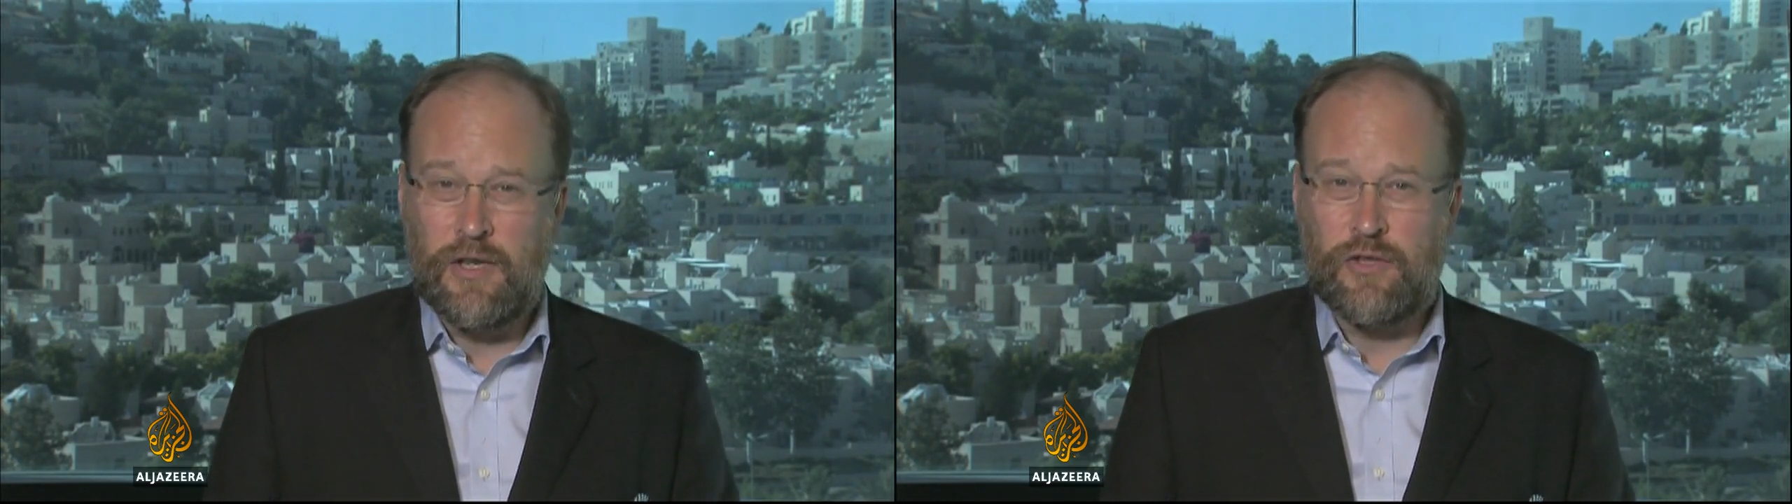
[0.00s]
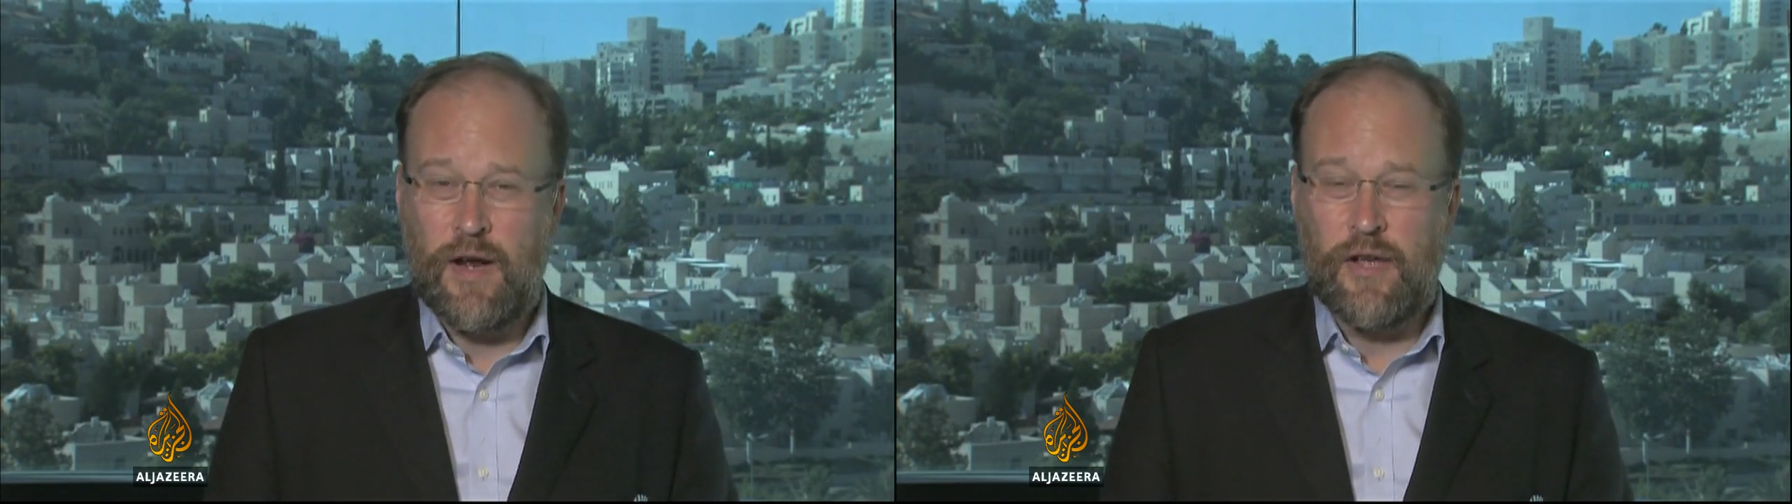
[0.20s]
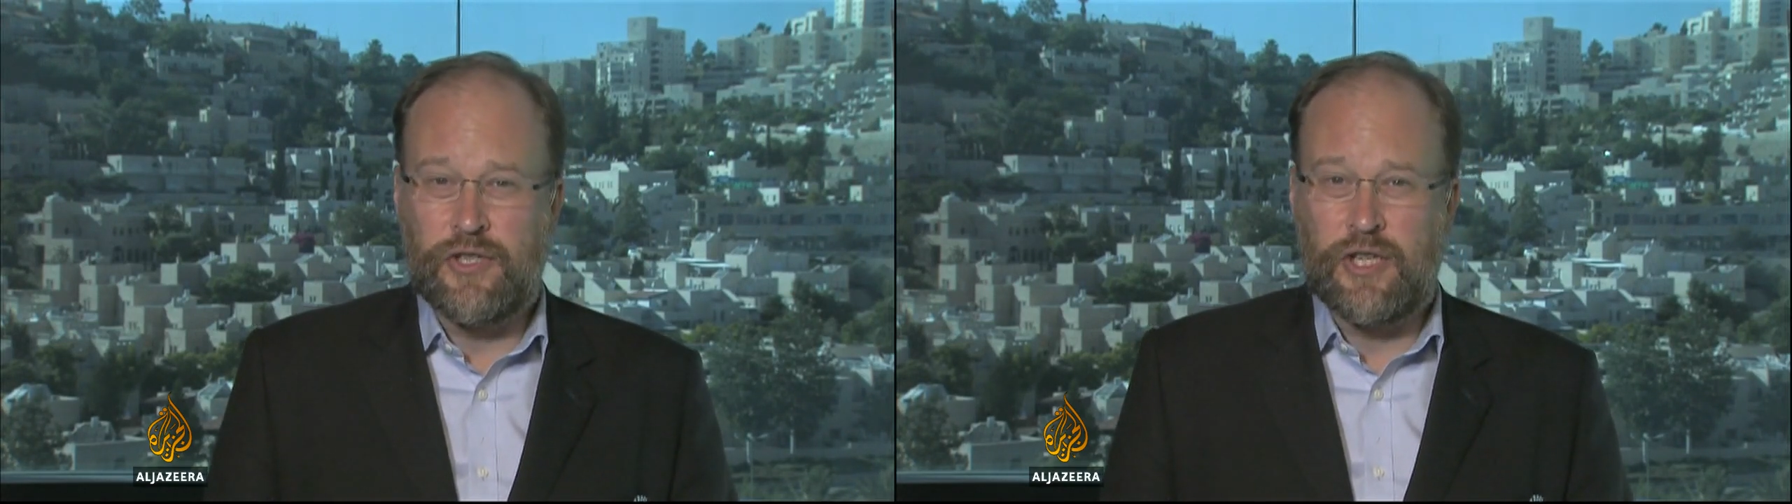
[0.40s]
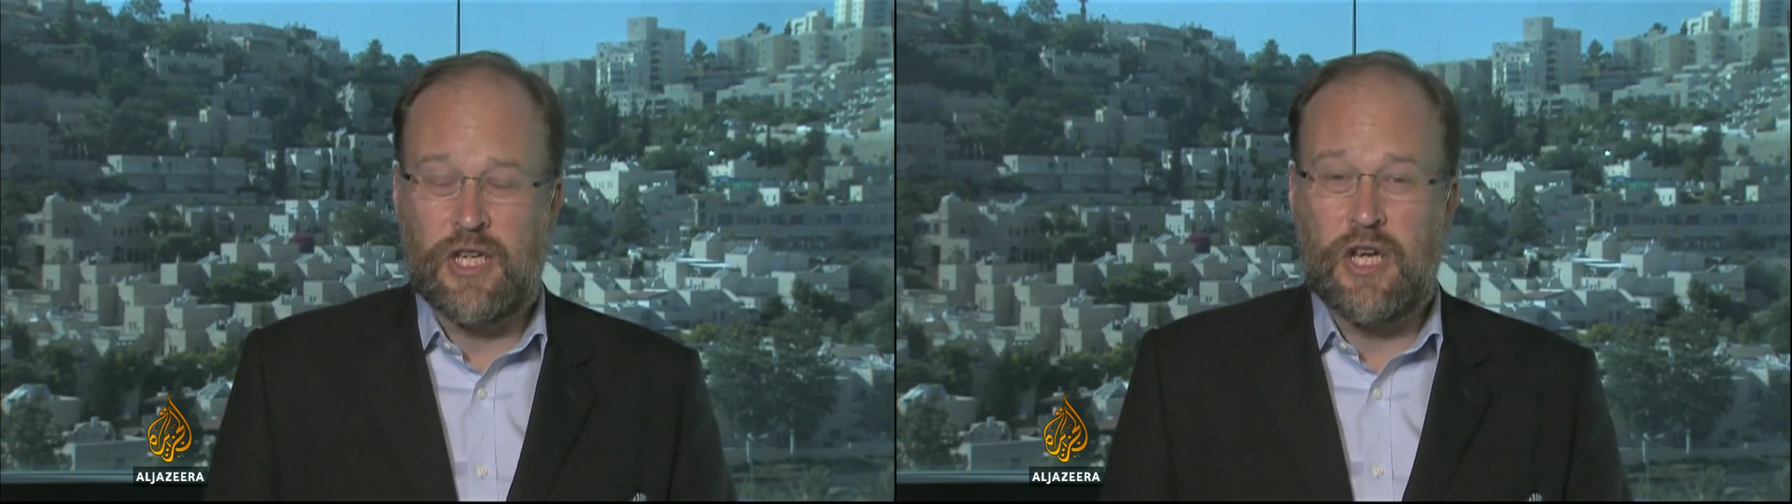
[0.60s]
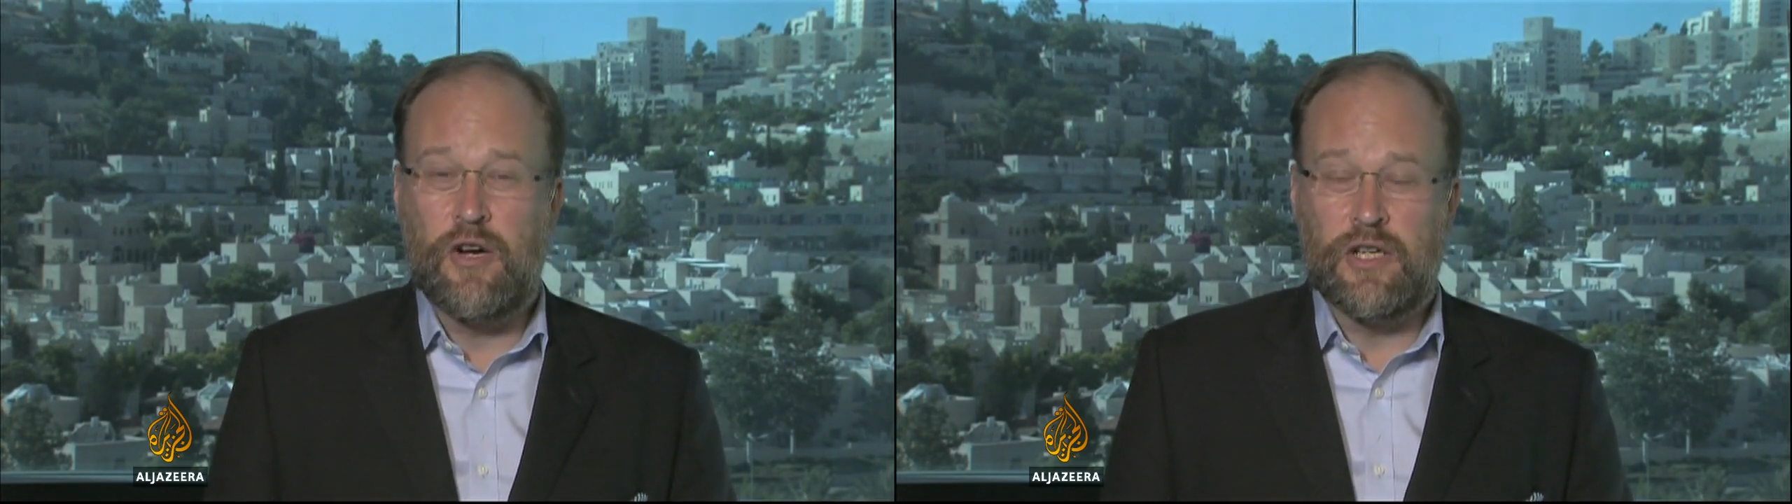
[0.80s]
of Israel's
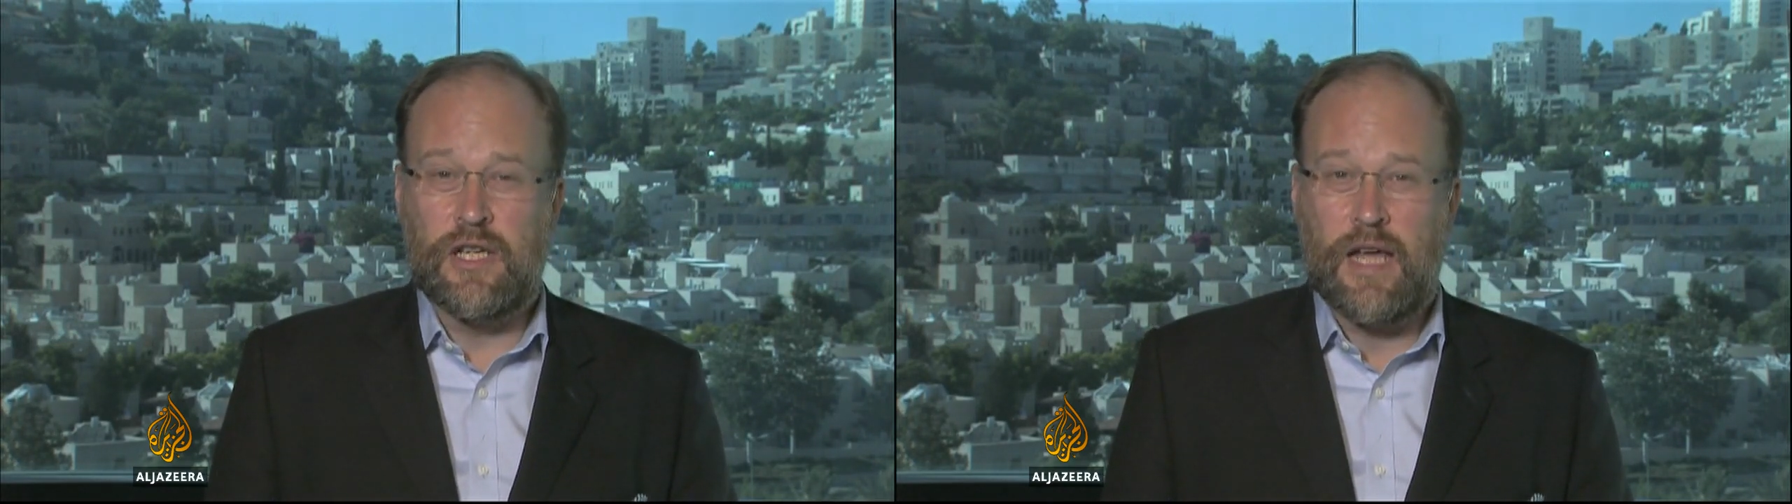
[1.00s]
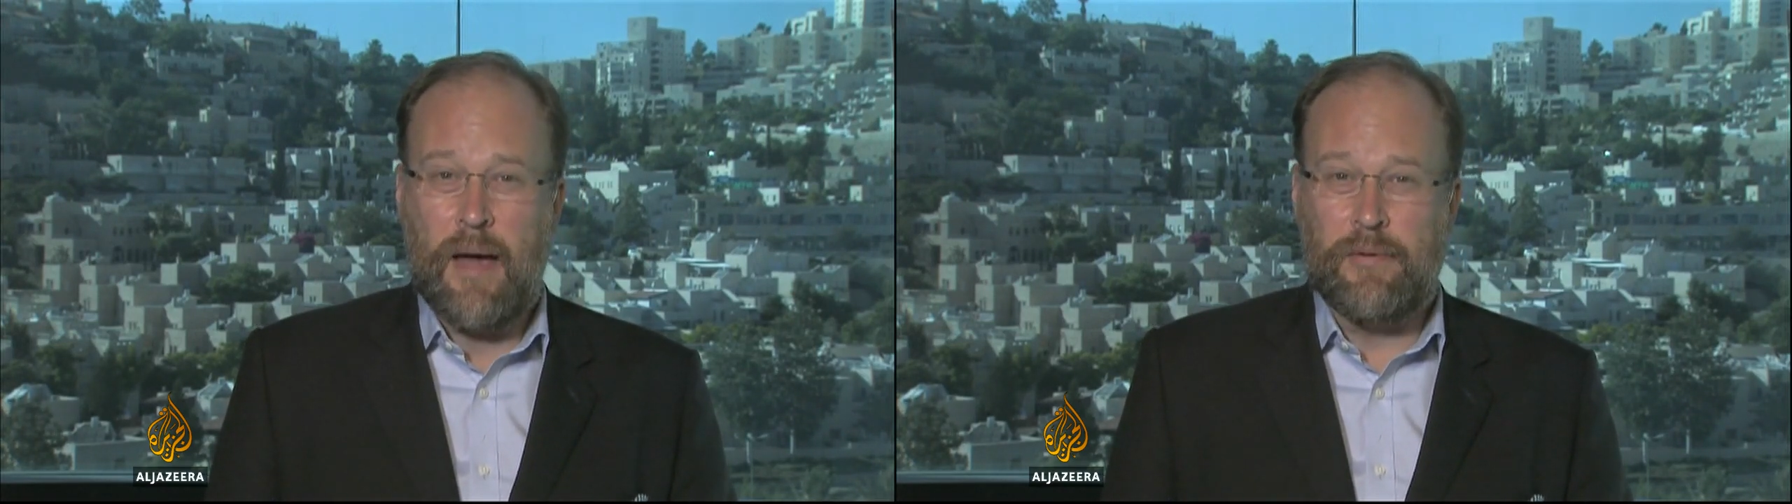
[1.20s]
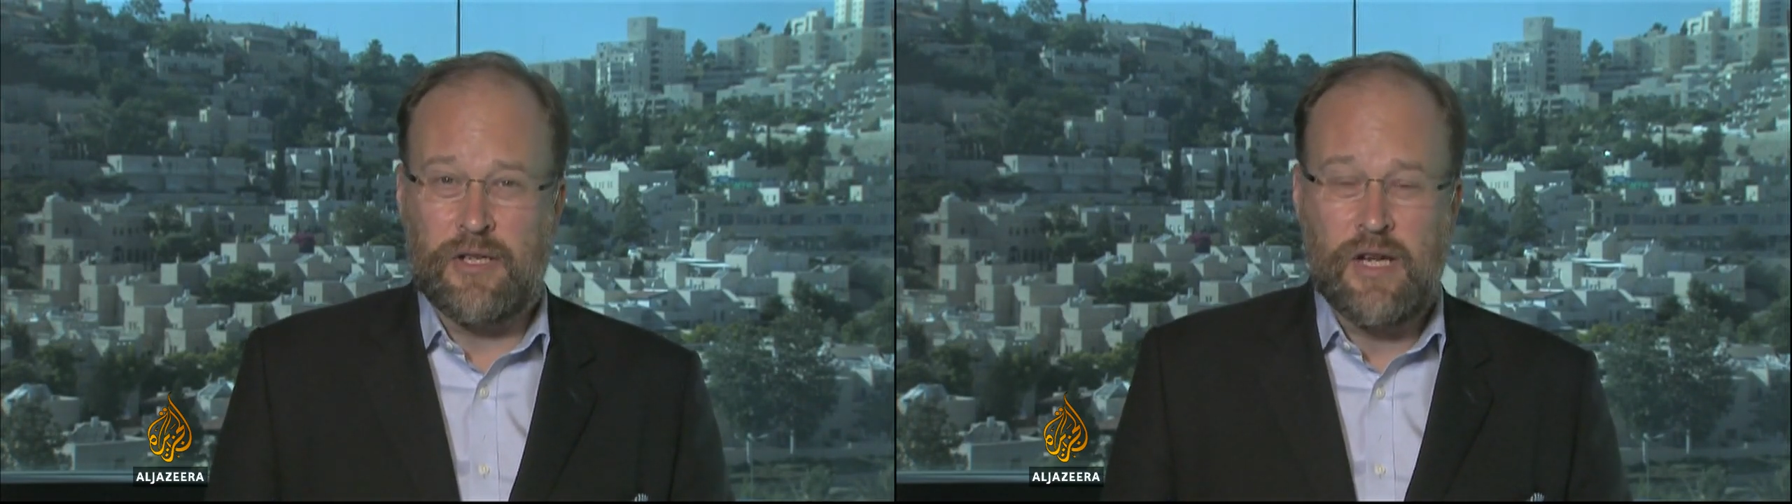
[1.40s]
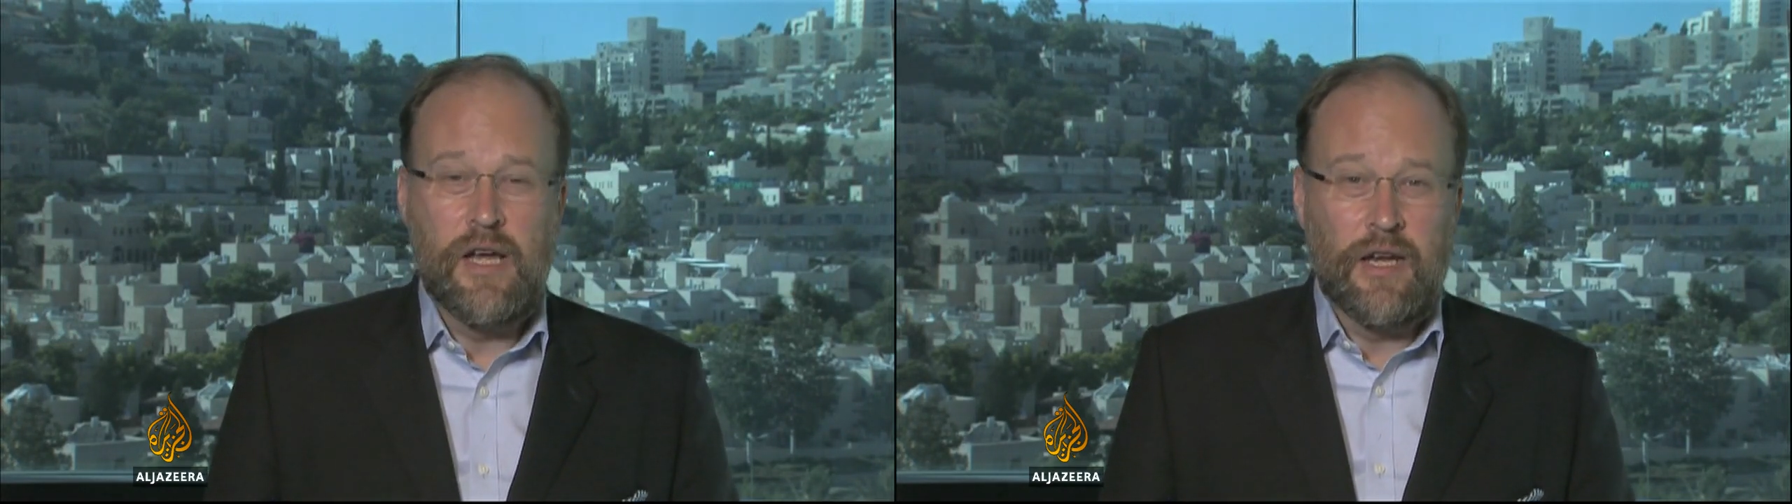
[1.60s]
security cabinet